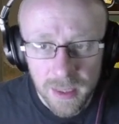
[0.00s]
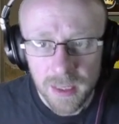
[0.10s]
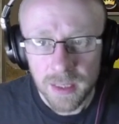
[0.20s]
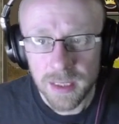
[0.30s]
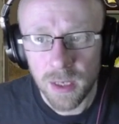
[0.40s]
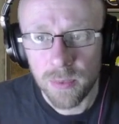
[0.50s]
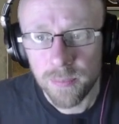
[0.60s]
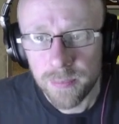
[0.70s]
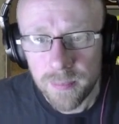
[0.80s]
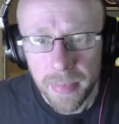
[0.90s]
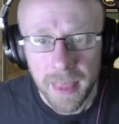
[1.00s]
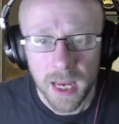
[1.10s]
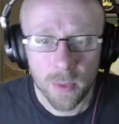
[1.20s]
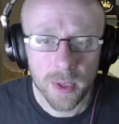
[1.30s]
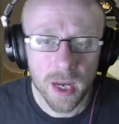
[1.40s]
So,
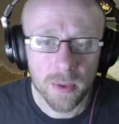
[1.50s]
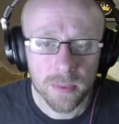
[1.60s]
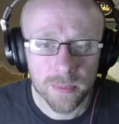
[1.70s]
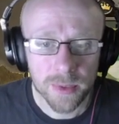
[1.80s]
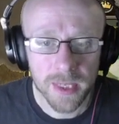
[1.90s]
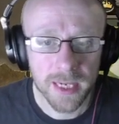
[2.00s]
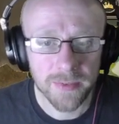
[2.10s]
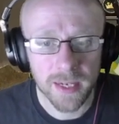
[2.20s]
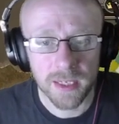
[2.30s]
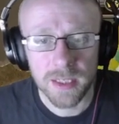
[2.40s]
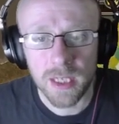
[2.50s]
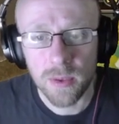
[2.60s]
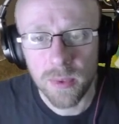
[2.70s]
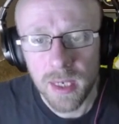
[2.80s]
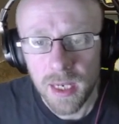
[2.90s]
here we go with the next thing.
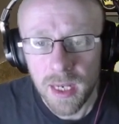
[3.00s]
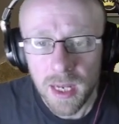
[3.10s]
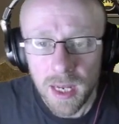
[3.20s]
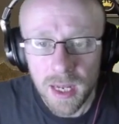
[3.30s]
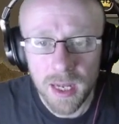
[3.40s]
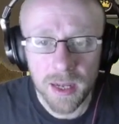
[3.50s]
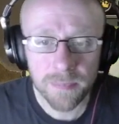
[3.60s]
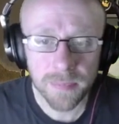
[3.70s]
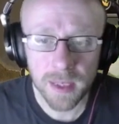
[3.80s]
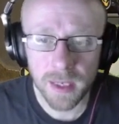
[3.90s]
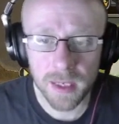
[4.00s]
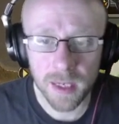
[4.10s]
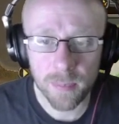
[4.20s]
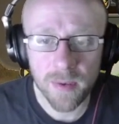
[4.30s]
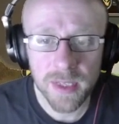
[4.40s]
So, a
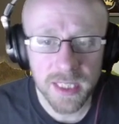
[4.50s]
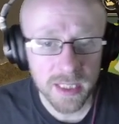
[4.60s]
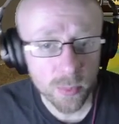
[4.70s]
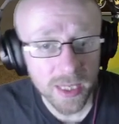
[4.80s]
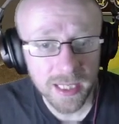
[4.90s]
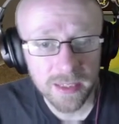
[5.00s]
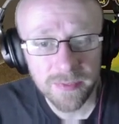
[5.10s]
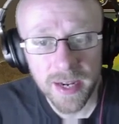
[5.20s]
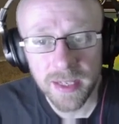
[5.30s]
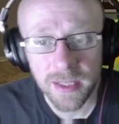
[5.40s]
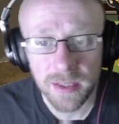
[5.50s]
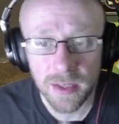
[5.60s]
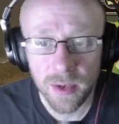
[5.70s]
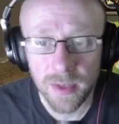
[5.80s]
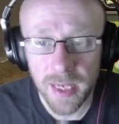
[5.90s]
province is a weakly defended.
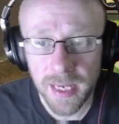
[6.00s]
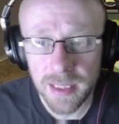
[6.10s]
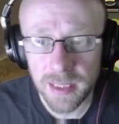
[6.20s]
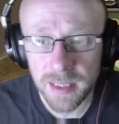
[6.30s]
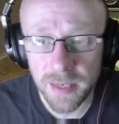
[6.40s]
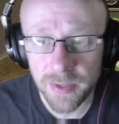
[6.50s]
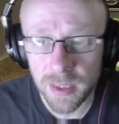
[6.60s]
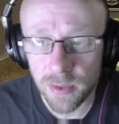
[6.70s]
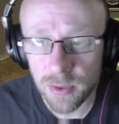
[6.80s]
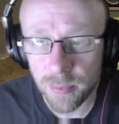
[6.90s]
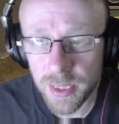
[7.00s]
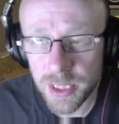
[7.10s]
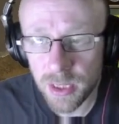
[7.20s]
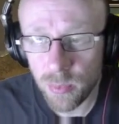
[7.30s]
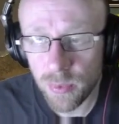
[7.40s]
The only hastily levied local
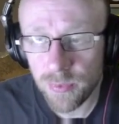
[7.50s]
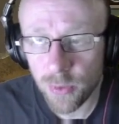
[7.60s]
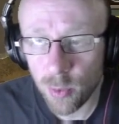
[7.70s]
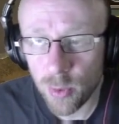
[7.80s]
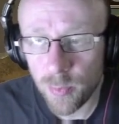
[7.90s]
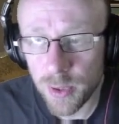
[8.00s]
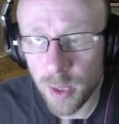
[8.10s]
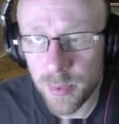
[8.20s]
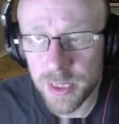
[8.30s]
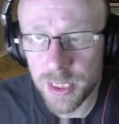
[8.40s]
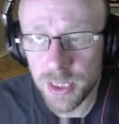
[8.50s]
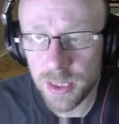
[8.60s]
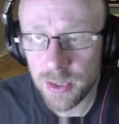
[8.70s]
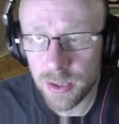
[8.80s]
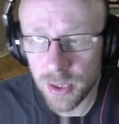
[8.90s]
militia will form up in opposition
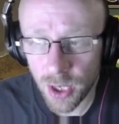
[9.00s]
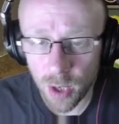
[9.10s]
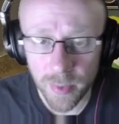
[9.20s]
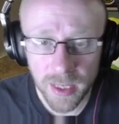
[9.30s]
to your army,